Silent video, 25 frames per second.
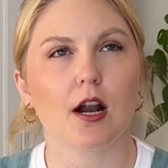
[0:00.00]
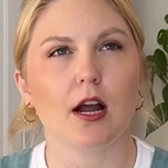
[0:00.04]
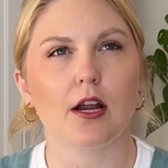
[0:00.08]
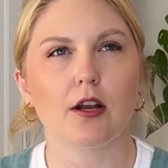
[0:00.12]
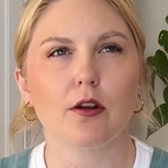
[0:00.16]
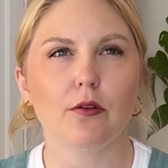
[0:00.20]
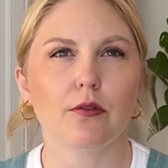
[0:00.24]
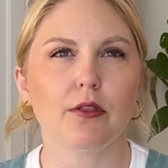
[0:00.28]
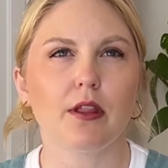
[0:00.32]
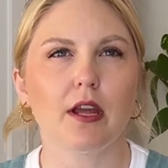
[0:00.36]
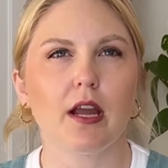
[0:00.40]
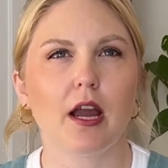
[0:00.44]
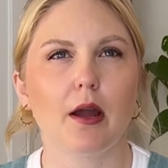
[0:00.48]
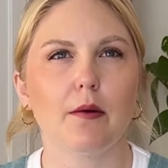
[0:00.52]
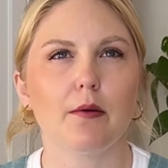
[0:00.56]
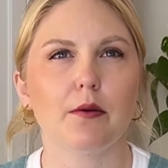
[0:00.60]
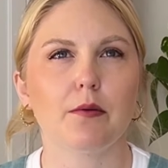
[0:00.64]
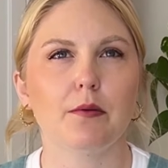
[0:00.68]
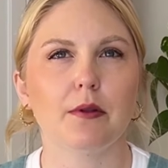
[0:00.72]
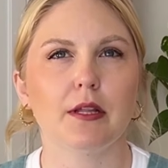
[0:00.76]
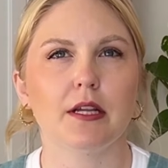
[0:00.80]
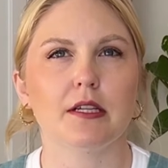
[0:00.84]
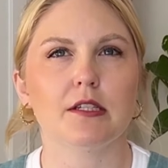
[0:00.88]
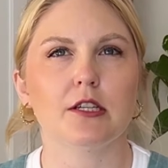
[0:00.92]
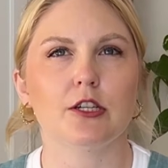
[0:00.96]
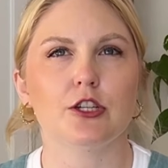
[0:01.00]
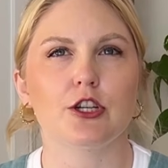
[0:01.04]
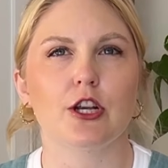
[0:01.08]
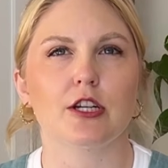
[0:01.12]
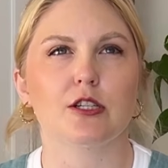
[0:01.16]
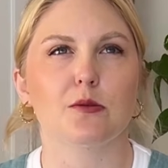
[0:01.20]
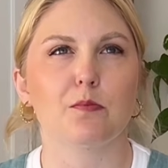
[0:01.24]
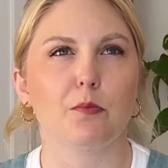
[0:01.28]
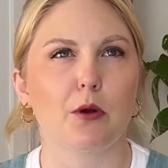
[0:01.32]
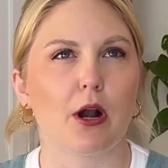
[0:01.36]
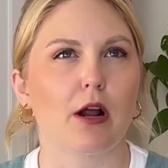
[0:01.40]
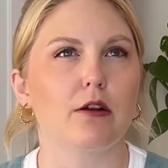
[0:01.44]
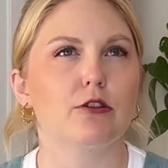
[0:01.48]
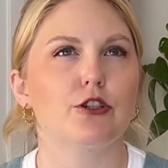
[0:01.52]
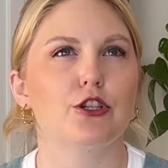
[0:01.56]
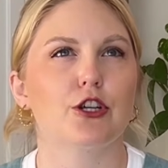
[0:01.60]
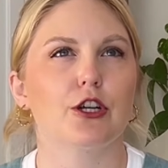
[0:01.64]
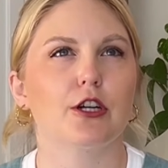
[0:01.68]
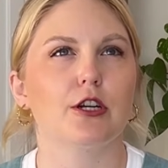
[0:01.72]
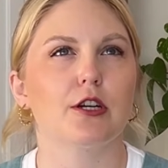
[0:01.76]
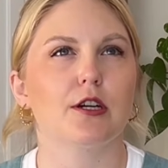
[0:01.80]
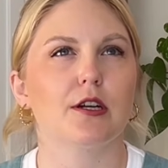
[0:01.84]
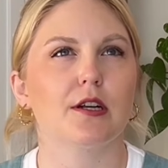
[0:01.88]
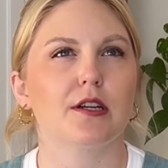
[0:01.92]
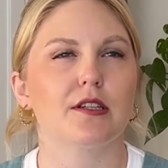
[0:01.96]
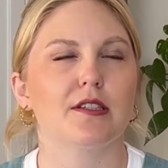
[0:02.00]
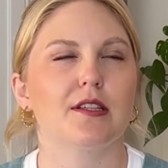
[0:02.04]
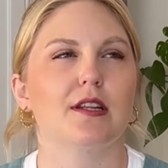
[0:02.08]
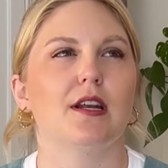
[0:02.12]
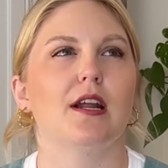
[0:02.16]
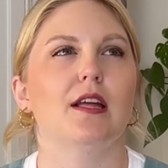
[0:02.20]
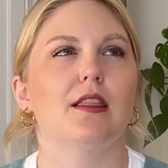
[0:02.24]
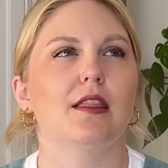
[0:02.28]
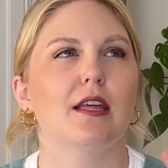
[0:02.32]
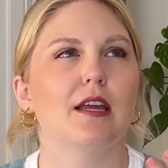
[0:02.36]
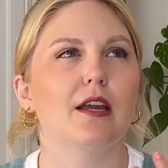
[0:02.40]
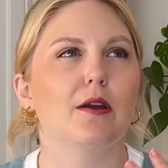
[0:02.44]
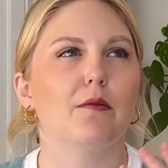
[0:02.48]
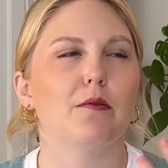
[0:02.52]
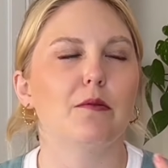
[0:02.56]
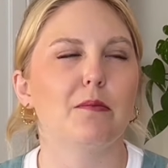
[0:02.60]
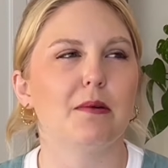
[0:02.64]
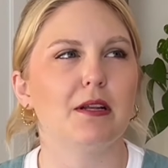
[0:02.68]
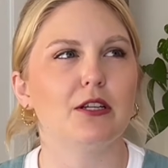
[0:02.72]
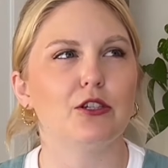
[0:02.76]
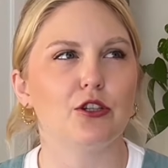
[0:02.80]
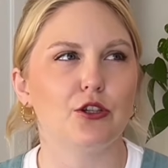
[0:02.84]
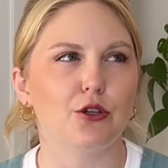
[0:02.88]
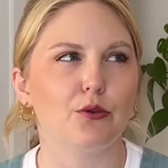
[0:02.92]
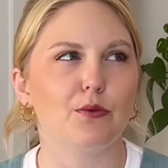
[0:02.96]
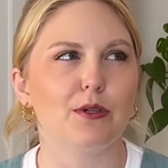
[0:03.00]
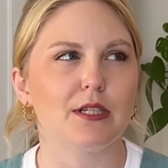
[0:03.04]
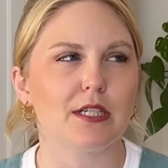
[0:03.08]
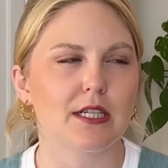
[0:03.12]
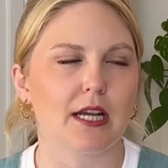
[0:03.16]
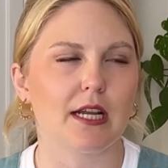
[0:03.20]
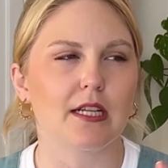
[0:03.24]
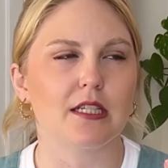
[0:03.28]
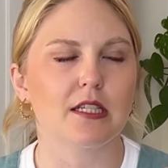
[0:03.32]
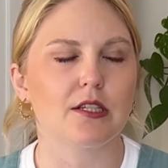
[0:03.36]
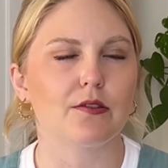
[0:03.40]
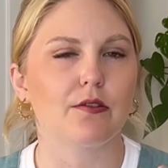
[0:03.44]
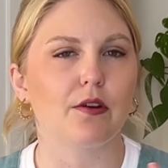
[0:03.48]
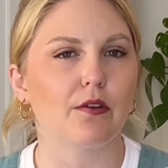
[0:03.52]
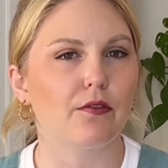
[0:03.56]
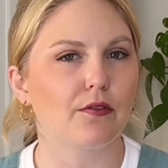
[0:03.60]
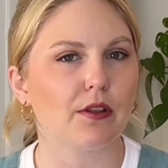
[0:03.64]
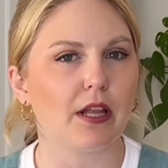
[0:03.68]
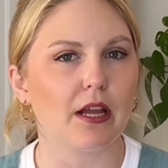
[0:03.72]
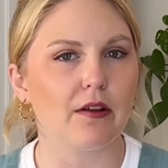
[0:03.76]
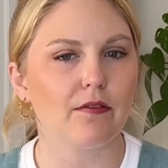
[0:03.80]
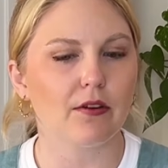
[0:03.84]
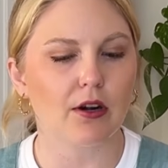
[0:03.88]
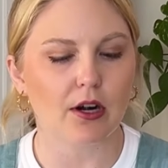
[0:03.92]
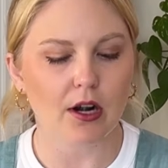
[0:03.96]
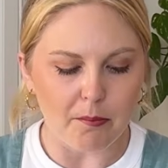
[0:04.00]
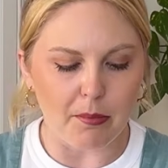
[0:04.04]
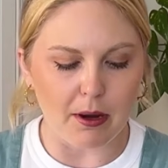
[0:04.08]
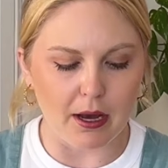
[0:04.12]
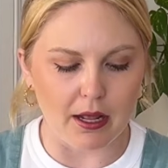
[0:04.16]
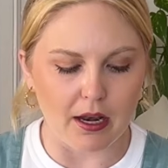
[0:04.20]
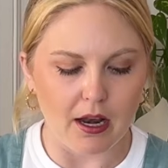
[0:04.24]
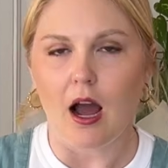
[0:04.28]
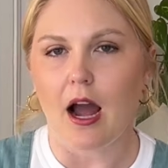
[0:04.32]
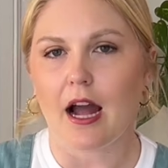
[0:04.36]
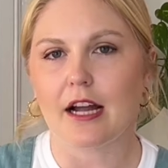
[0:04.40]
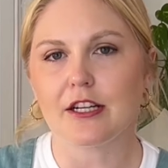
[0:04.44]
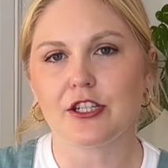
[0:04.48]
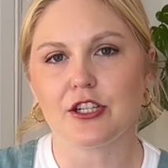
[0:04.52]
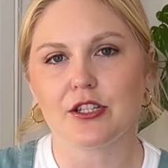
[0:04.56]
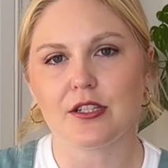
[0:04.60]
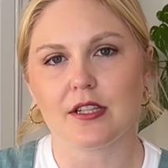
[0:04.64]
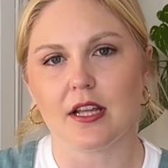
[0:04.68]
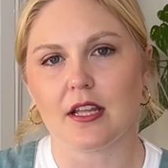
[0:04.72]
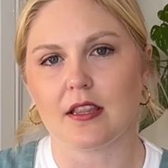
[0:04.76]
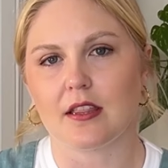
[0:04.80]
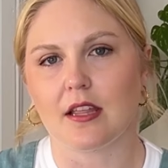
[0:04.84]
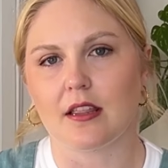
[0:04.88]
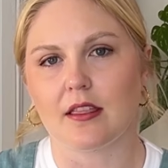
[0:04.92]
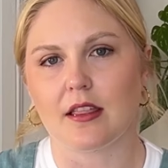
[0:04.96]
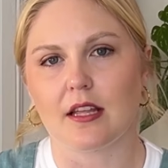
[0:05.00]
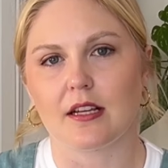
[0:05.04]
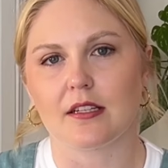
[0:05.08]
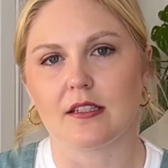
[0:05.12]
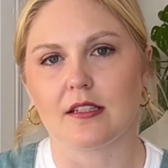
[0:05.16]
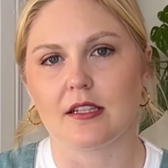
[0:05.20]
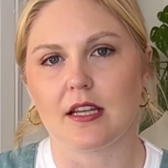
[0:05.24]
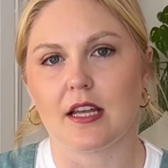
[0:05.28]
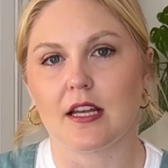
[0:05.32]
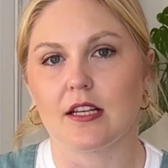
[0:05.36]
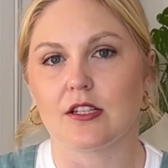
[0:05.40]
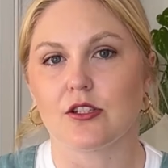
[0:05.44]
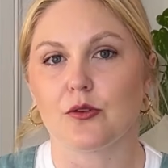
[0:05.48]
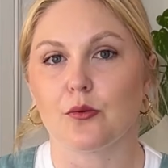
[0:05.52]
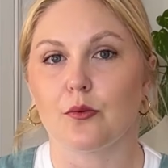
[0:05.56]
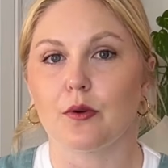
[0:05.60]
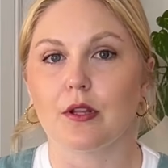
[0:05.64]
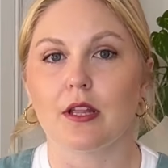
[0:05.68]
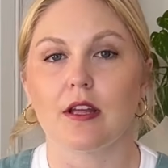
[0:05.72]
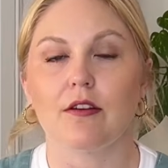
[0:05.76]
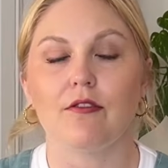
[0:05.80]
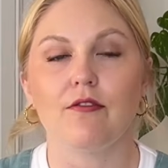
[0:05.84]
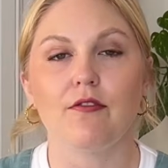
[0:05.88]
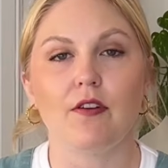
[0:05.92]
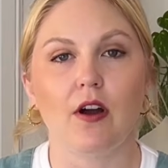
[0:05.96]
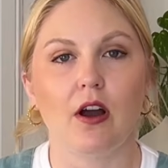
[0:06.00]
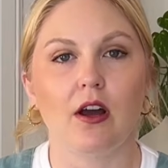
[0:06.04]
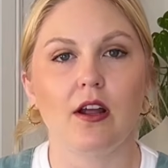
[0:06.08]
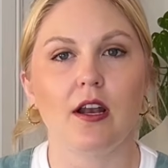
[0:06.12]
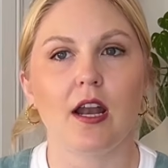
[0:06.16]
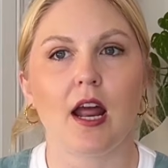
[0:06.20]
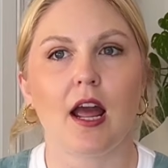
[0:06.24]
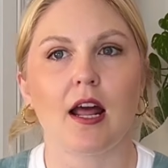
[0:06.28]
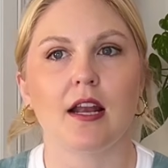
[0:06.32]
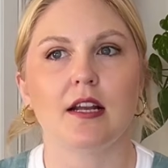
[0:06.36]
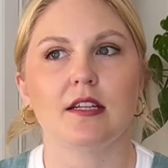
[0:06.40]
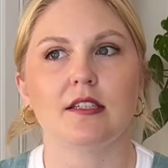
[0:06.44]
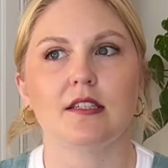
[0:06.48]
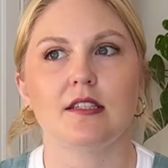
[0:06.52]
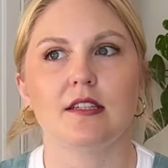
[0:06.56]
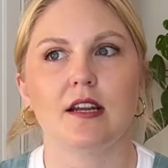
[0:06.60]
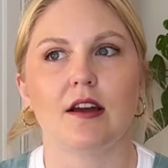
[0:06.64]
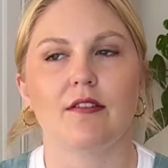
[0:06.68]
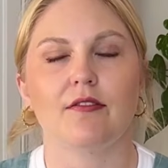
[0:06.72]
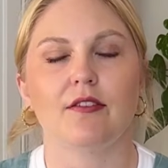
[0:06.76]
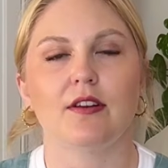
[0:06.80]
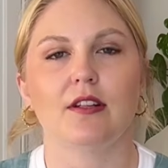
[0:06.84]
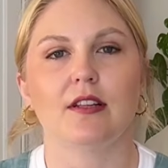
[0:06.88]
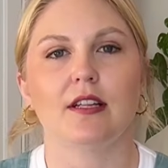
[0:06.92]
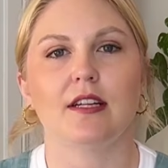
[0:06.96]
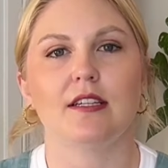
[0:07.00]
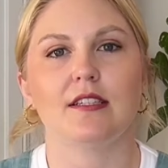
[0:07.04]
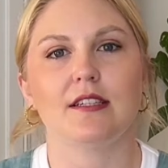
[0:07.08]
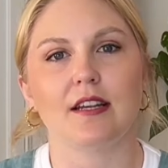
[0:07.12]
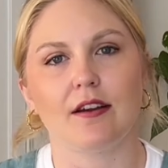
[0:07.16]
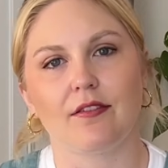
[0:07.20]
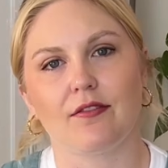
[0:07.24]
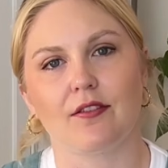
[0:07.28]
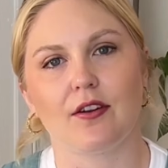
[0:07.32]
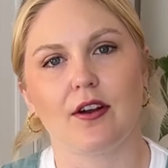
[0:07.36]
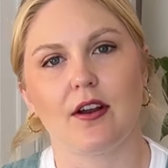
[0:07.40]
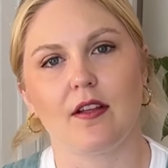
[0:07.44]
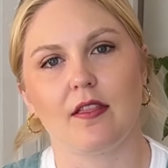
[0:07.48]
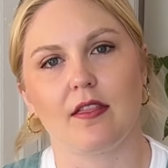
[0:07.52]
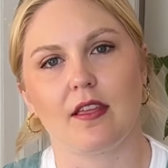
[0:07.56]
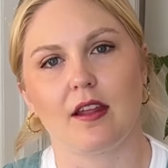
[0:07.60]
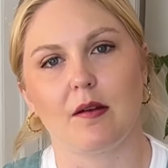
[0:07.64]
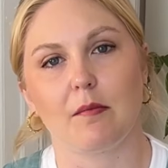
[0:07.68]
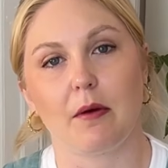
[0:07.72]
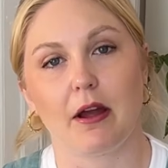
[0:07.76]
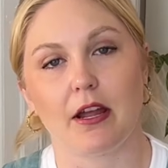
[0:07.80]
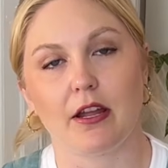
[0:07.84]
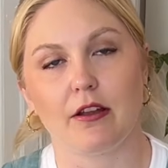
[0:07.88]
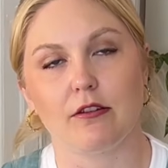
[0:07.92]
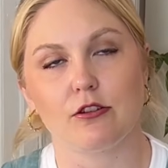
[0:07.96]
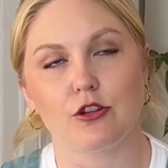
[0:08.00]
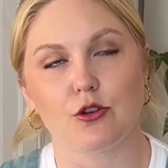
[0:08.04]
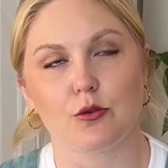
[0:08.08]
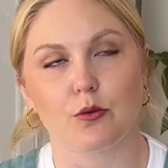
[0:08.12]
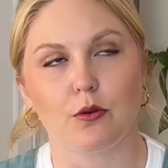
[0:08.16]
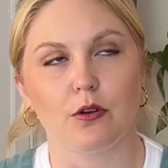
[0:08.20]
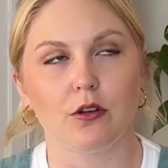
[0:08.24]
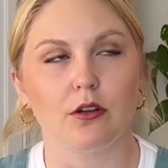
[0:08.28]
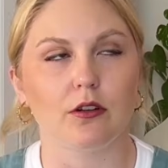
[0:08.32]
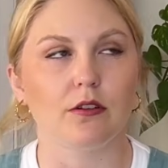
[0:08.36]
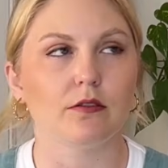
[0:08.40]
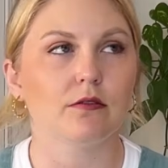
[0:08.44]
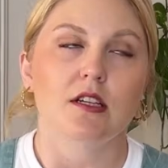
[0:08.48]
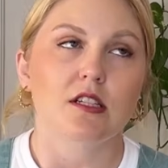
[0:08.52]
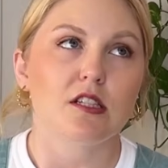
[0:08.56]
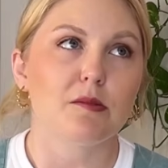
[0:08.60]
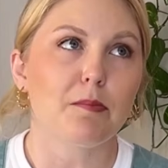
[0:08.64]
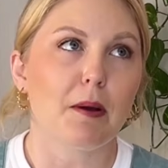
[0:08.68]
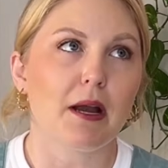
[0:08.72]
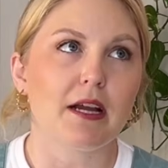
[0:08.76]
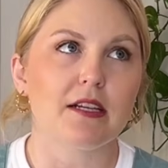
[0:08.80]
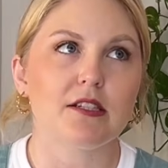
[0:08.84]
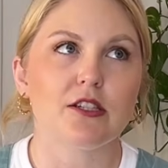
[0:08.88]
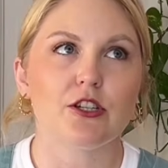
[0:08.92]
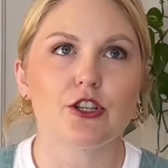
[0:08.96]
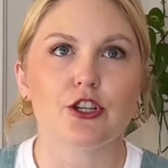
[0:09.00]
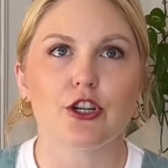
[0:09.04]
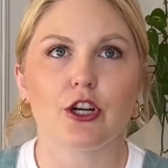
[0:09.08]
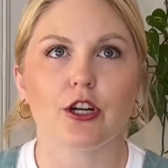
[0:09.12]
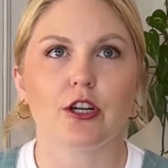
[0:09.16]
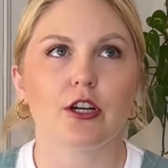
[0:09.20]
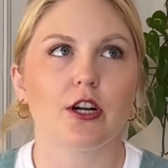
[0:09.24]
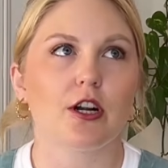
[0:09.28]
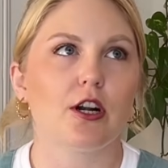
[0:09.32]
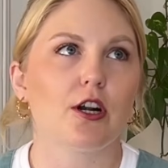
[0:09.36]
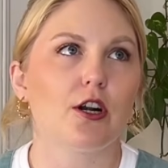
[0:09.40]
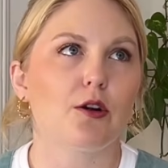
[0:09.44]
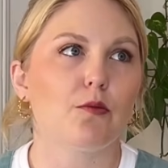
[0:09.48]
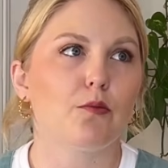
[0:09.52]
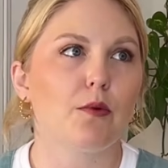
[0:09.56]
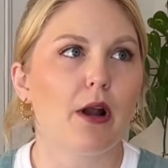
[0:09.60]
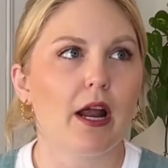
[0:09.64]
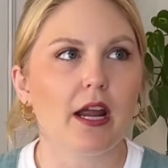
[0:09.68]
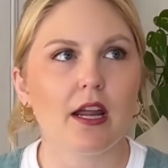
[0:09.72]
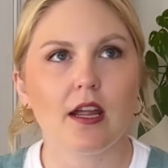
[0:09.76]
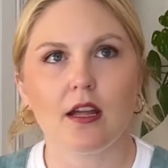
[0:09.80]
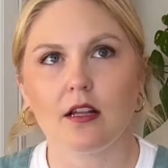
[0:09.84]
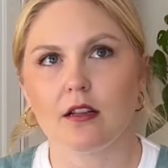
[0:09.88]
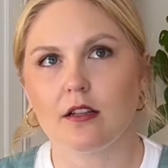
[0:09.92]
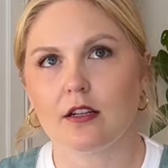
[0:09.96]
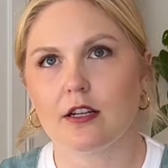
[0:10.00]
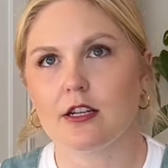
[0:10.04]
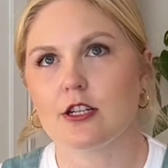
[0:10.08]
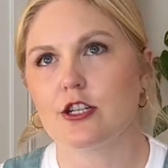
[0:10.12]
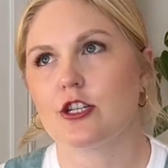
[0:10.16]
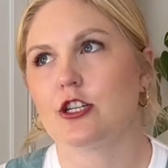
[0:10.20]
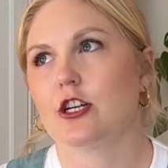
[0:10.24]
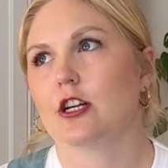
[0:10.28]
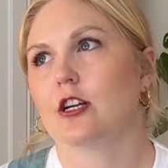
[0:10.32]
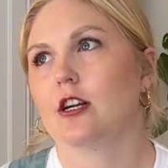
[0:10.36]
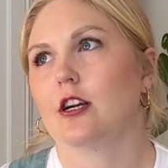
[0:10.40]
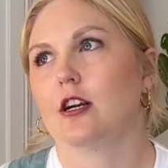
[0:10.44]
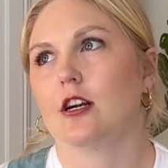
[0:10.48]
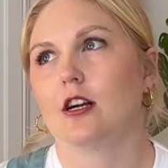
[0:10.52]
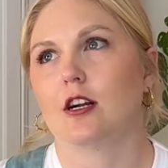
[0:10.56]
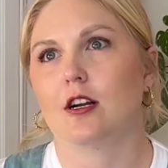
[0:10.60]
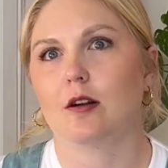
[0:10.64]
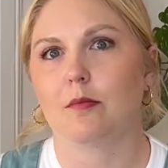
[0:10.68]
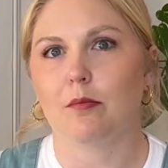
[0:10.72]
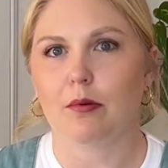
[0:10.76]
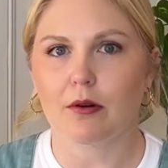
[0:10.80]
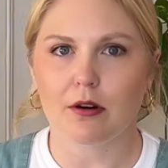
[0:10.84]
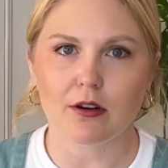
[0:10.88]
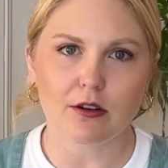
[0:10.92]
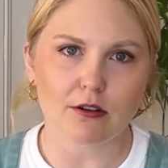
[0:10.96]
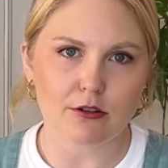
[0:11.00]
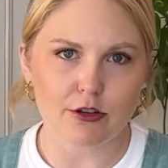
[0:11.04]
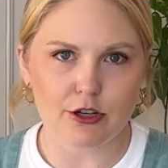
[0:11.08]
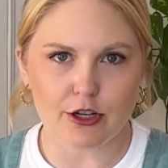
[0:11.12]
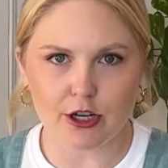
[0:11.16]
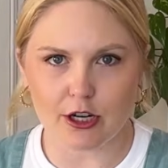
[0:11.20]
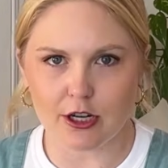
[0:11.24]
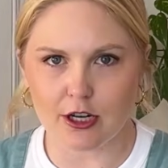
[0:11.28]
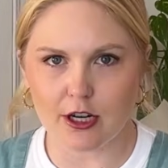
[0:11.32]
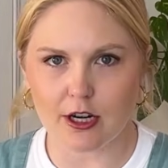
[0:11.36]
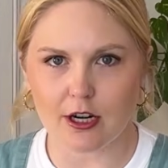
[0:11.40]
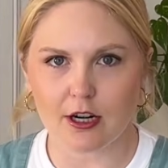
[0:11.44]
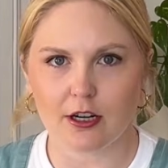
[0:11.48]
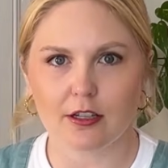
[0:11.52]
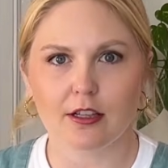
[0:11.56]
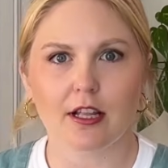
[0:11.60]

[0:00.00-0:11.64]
I don't think I would really suggest brown sugar because then I think it would be too intense of a flavor, but I just think that this is really fun and is definitely different than my usual spice sugar, regular sugar, pearl sugar.